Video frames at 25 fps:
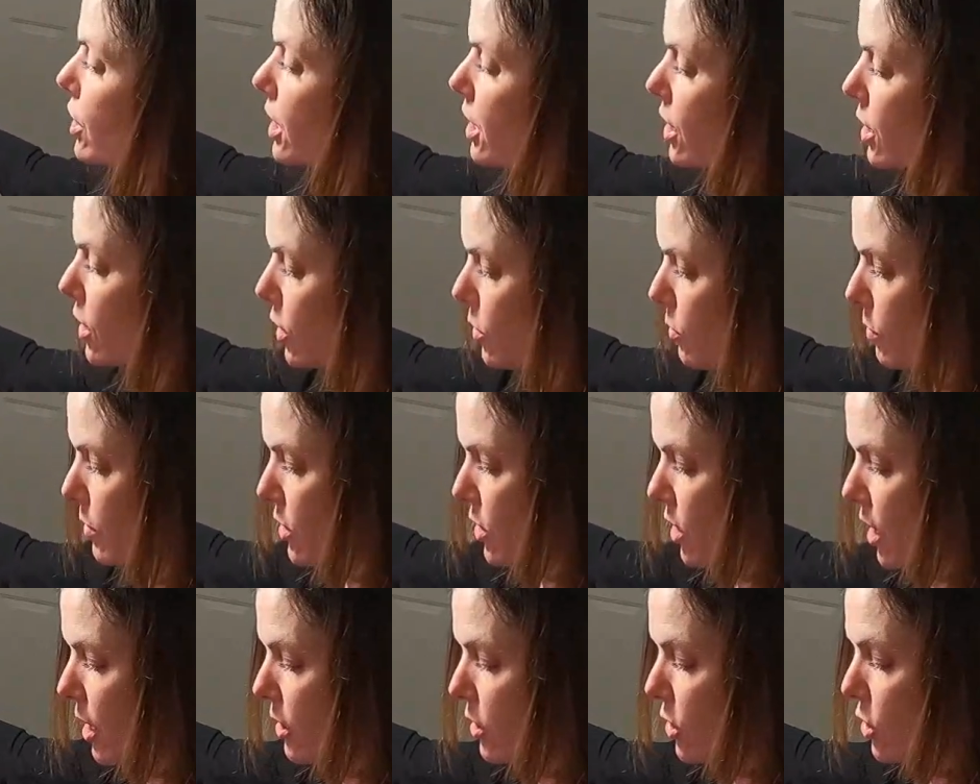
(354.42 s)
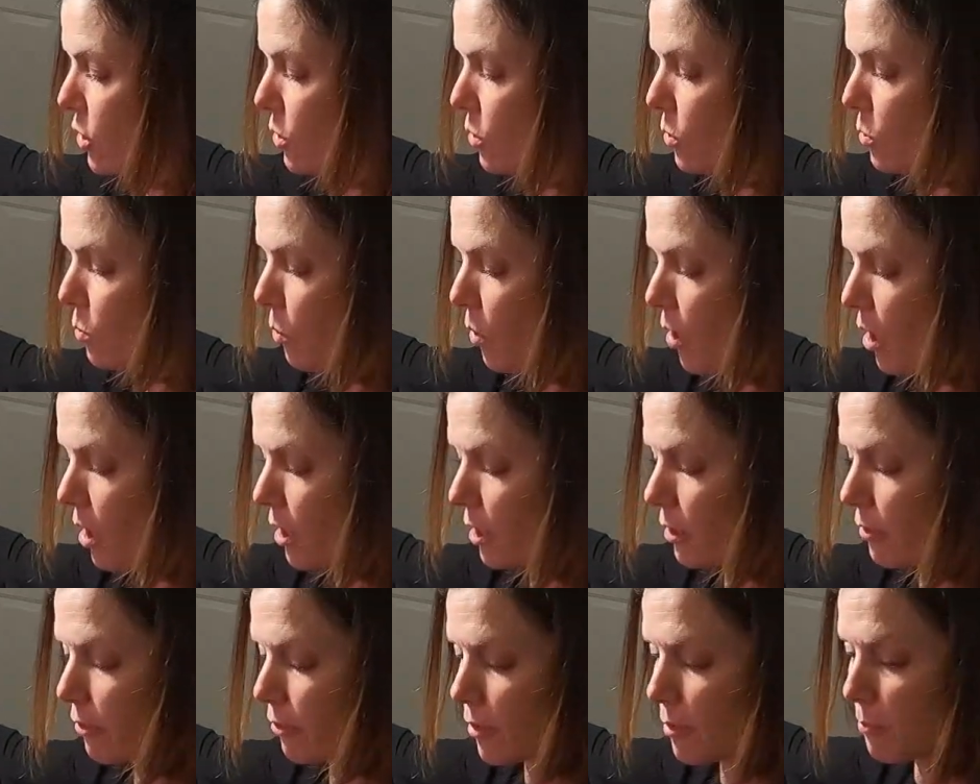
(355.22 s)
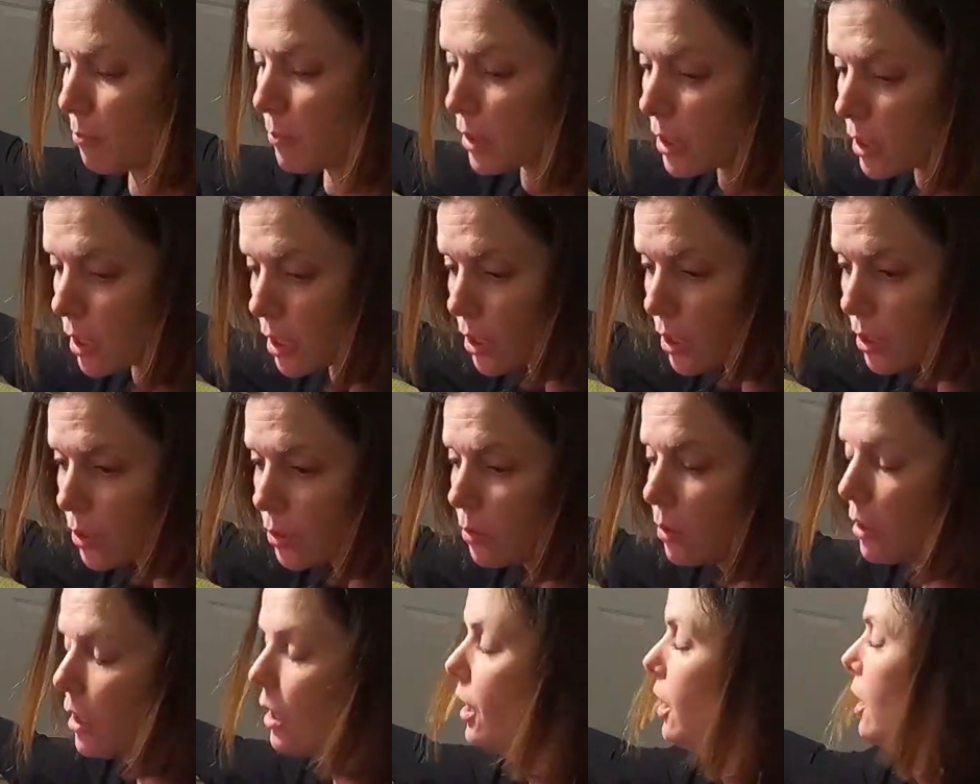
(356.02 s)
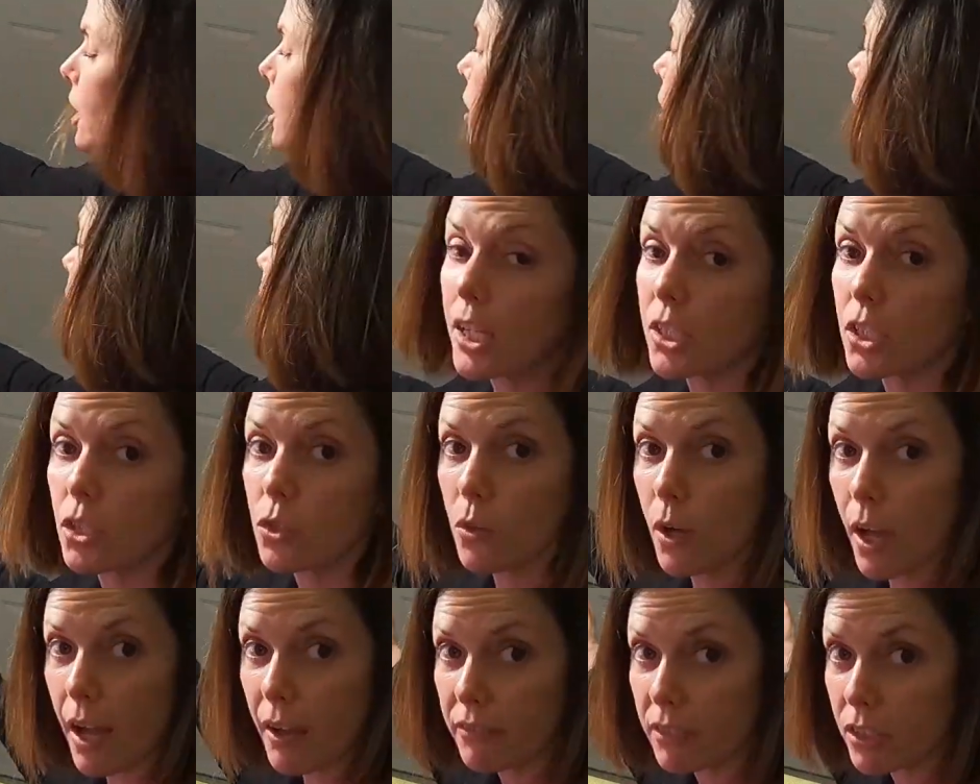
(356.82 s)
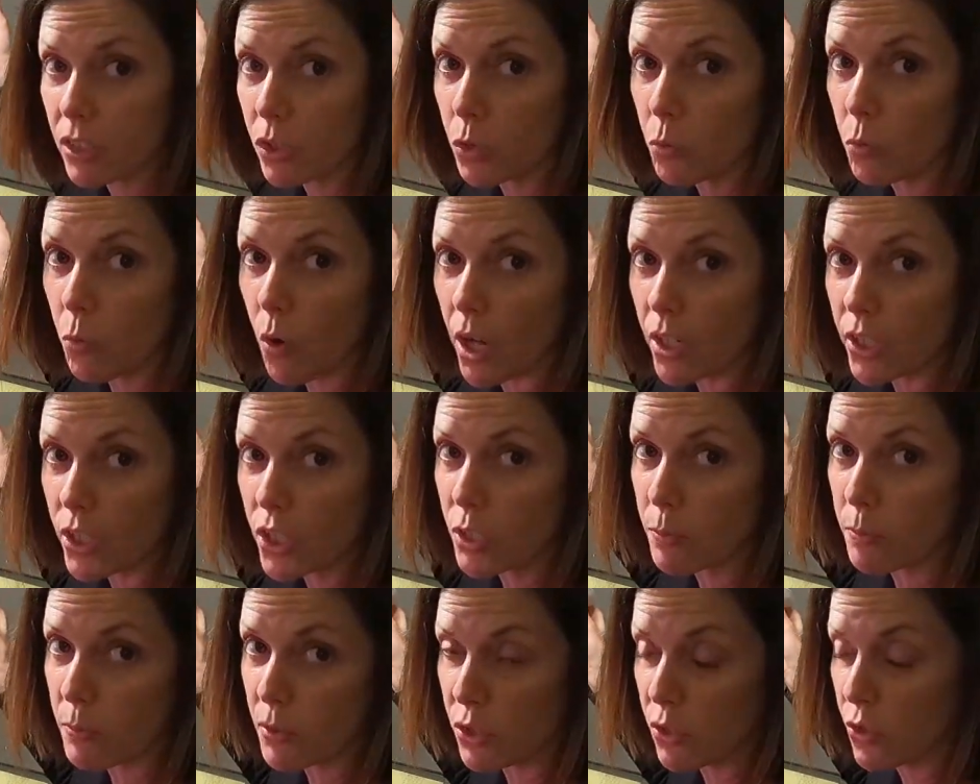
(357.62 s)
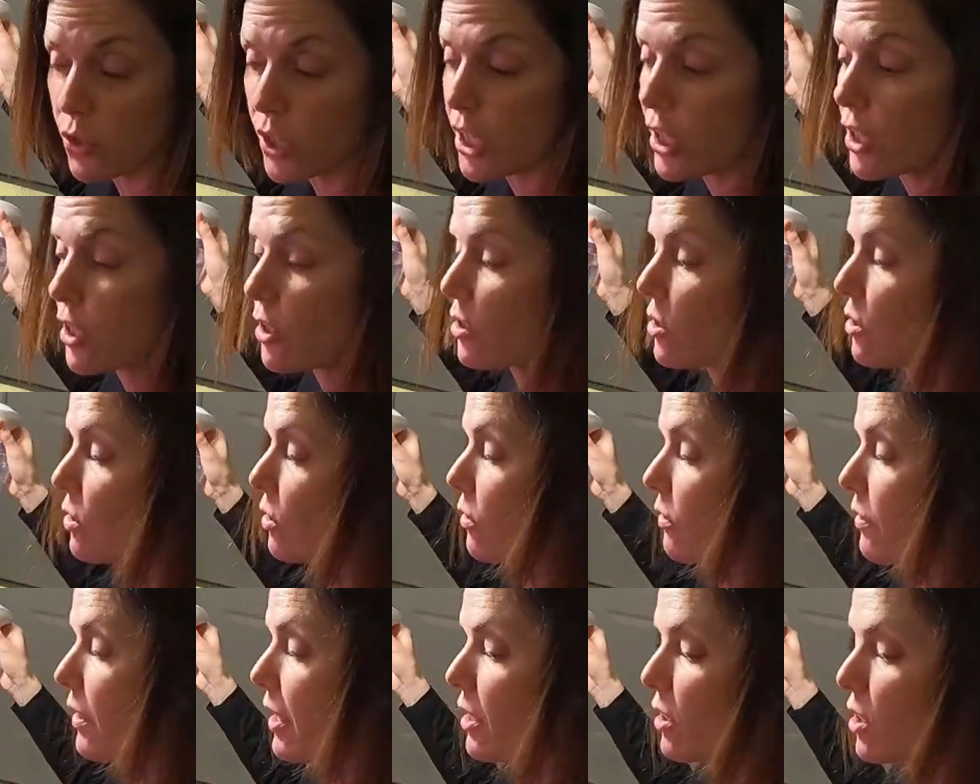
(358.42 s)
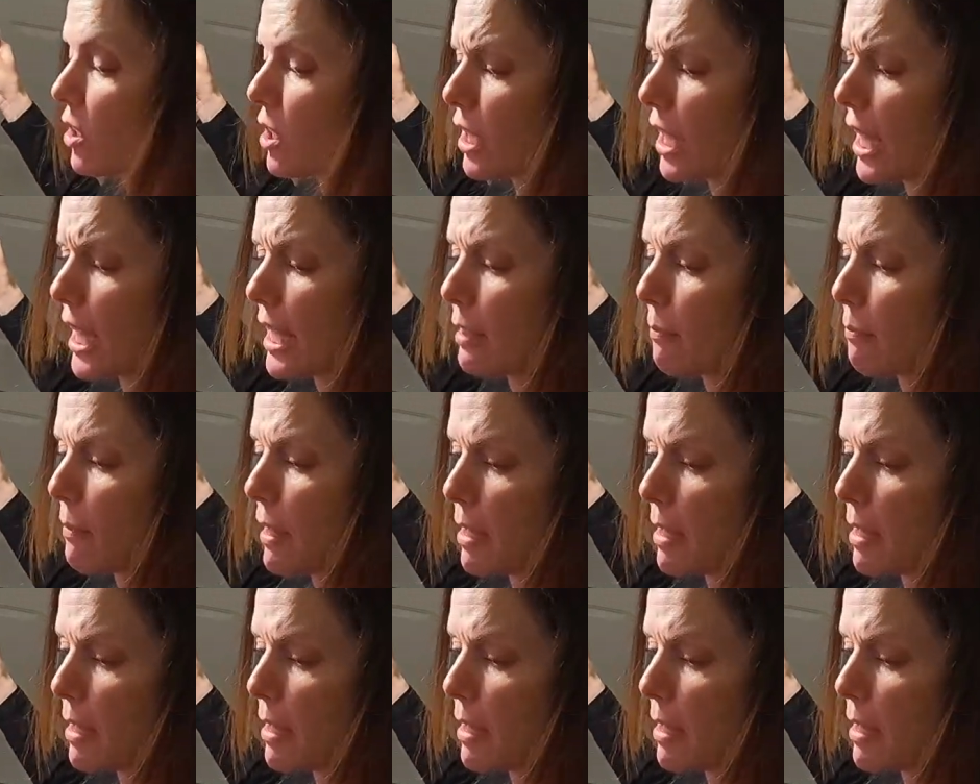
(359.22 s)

here, which I do water from below. I do have a little water spritzer here. So if they look like